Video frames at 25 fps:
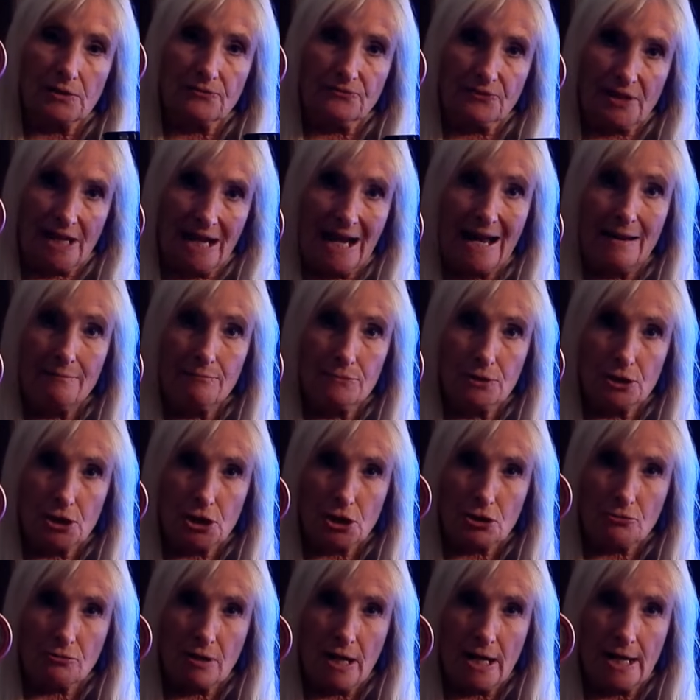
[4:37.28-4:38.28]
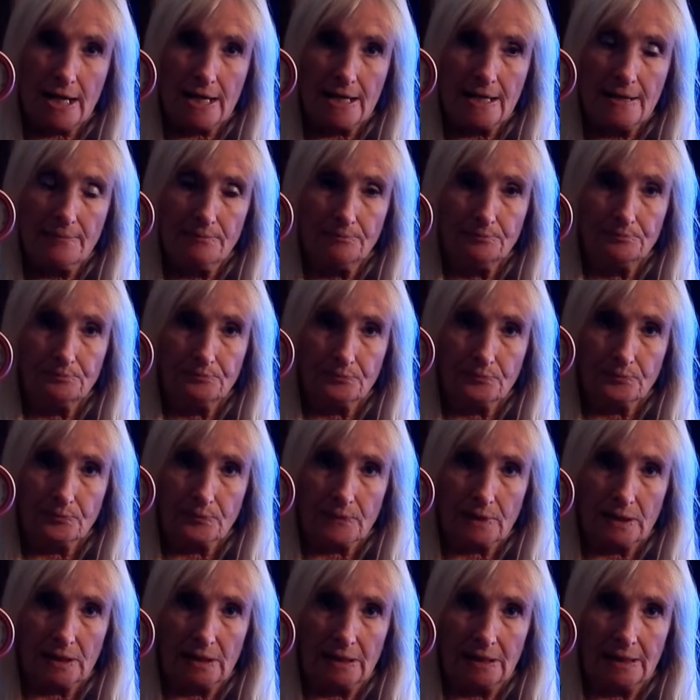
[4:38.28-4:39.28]
camera tray,
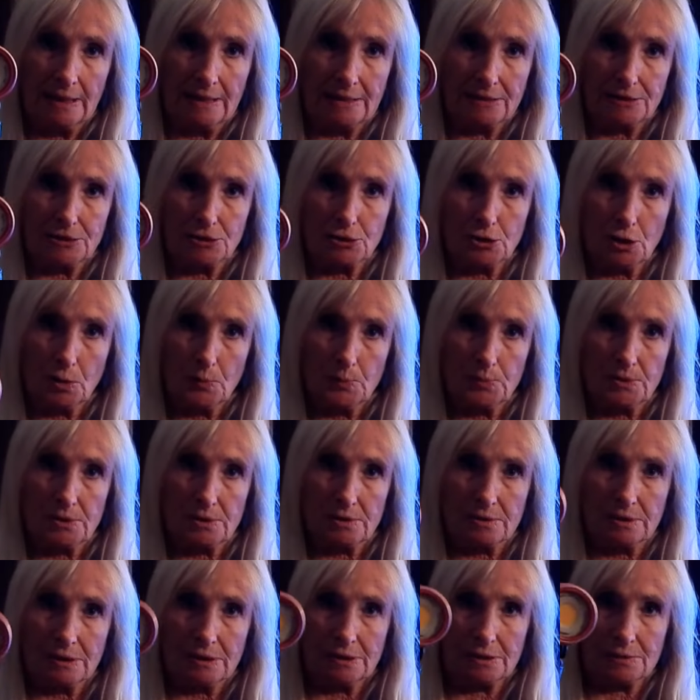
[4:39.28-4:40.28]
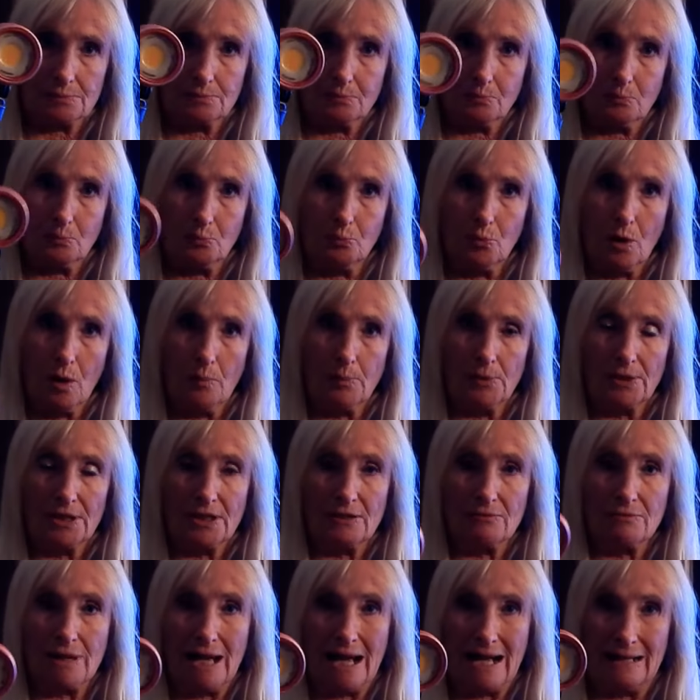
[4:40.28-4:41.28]
it stops this wobbling
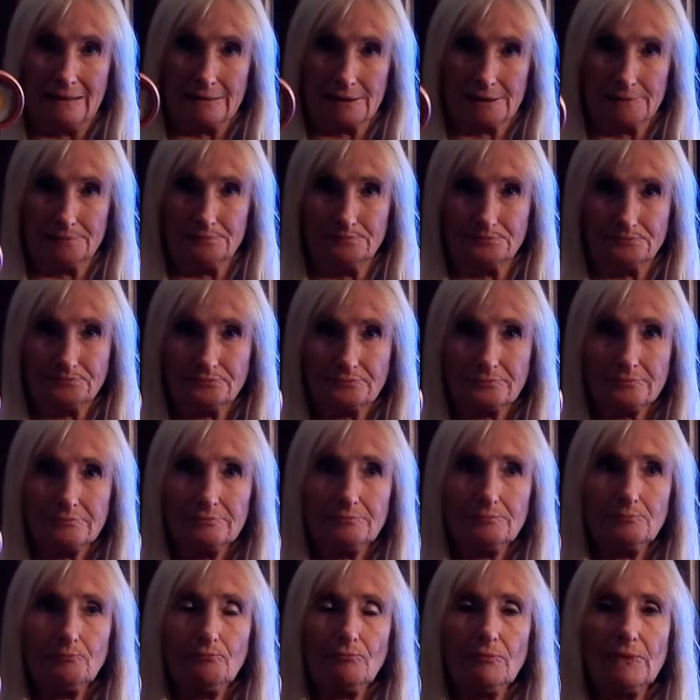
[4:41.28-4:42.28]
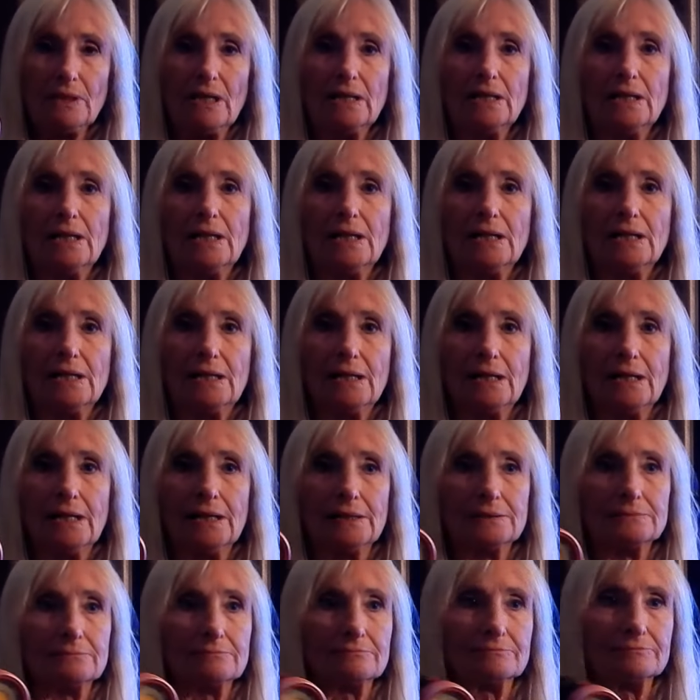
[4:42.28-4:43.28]
around
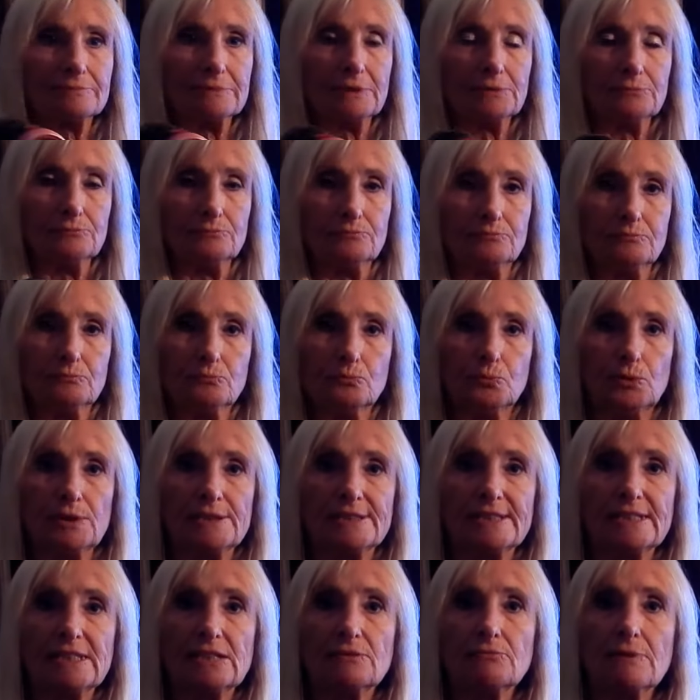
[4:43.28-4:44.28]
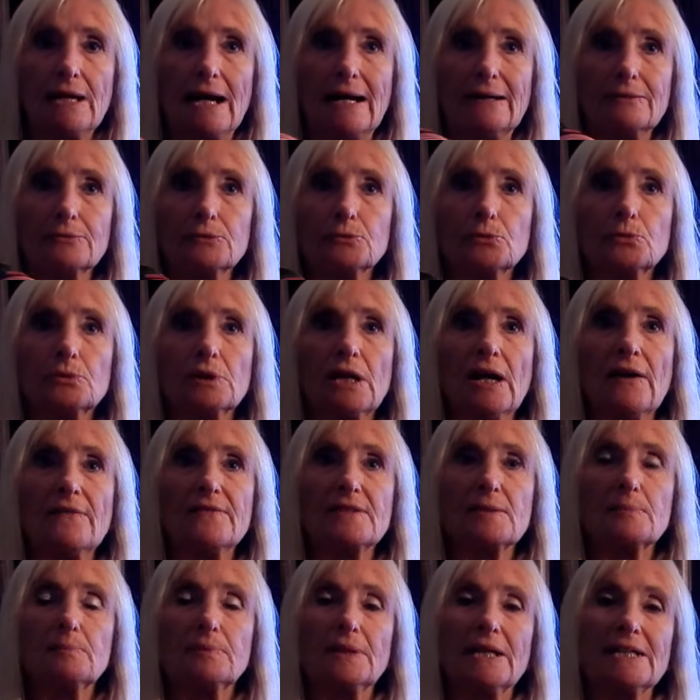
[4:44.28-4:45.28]
and whizzing around all over
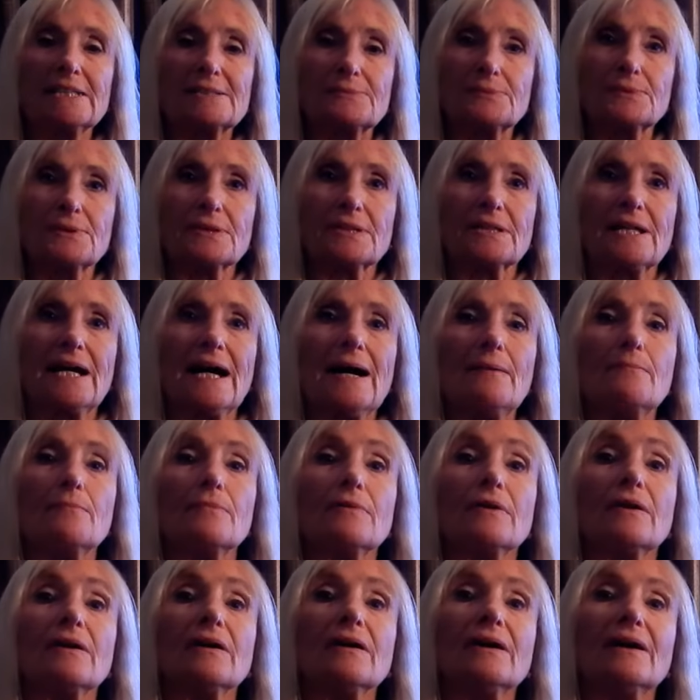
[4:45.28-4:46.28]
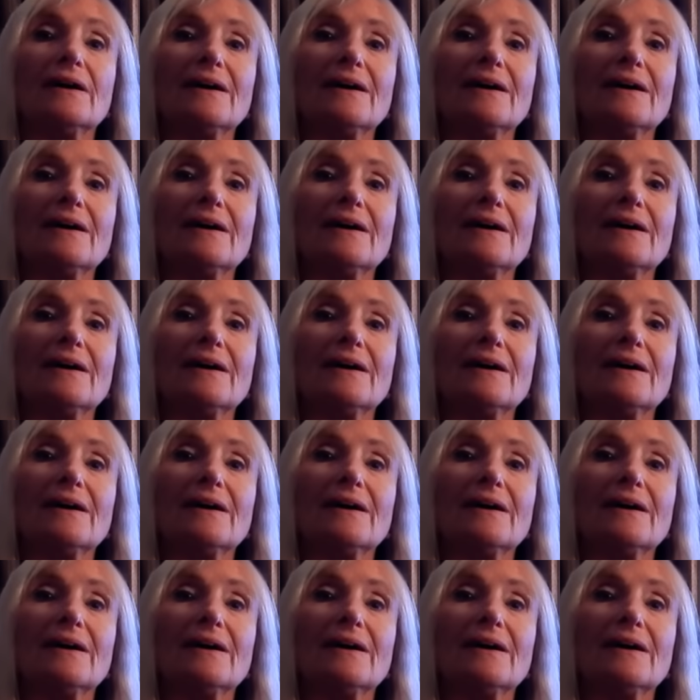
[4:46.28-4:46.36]
the place with the camera.